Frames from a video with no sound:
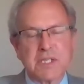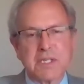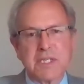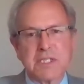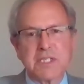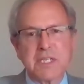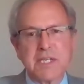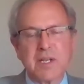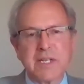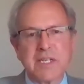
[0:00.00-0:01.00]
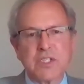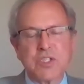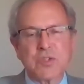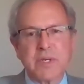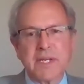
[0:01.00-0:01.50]
the steel
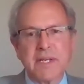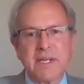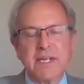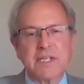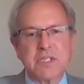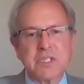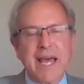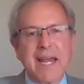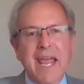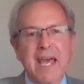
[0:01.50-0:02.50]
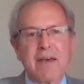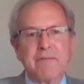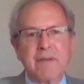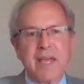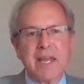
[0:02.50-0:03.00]
industry, does that
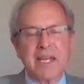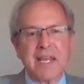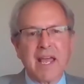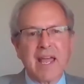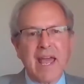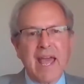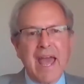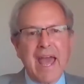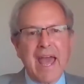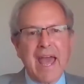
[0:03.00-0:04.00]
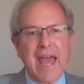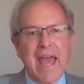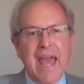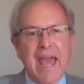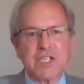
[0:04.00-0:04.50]
have any
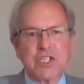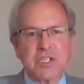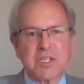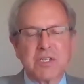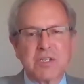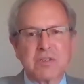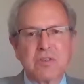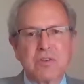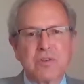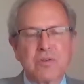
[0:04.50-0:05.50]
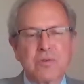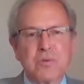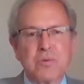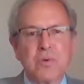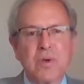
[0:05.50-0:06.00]
application
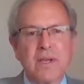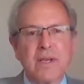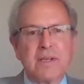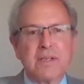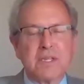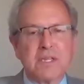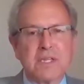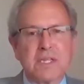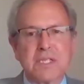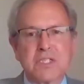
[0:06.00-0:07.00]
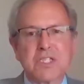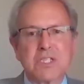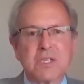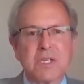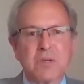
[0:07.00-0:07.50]
to
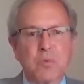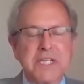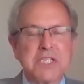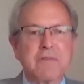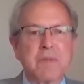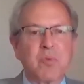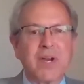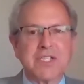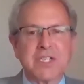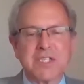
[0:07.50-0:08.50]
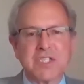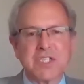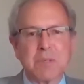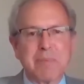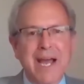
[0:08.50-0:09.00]
the reach of the president's
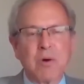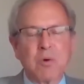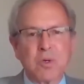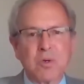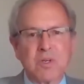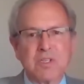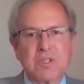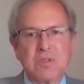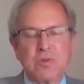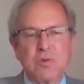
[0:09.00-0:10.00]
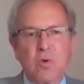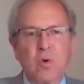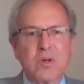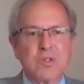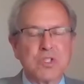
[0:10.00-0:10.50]
power to
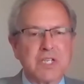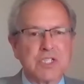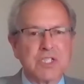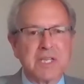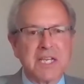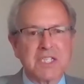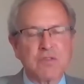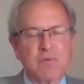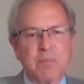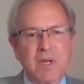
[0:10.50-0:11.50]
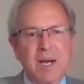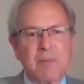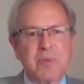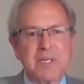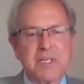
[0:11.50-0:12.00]
order such things from
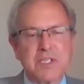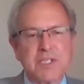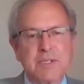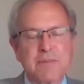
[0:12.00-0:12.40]
companies?